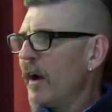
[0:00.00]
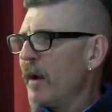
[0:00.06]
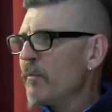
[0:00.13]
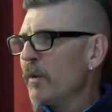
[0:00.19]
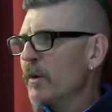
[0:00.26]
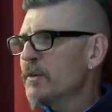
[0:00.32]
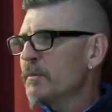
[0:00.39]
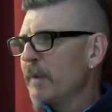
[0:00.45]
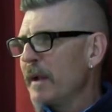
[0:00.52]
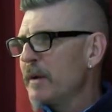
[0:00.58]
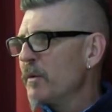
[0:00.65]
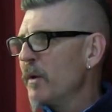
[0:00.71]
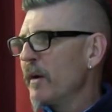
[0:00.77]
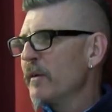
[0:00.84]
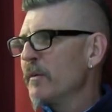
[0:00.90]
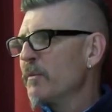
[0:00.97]
I watch Blade
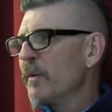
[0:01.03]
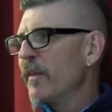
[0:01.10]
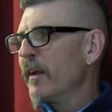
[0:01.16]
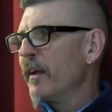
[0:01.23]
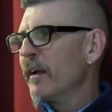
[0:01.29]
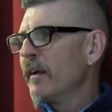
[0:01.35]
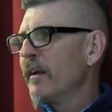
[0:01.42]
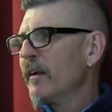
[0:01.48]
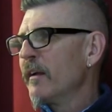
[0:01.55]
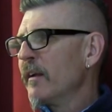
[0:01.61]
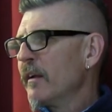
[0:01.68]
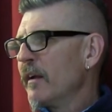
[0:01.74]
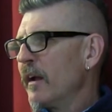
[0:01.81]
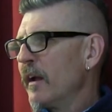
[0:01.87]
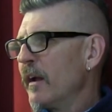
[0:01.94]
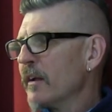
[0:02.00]
Runner with a
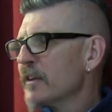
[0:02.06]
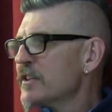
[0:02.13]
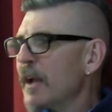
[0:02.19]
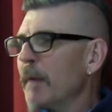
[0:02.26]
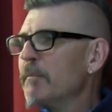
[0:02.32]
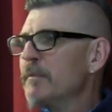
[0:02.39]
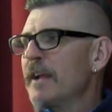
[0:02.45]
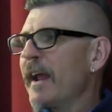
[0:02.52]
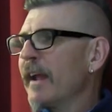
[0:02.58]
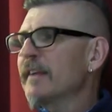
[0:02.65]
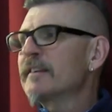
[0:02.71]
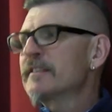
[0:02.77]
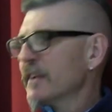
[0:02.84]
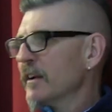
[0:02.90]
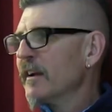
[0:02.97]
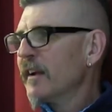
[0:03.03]

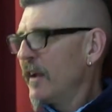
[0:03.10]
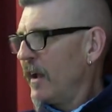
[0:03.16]
subtext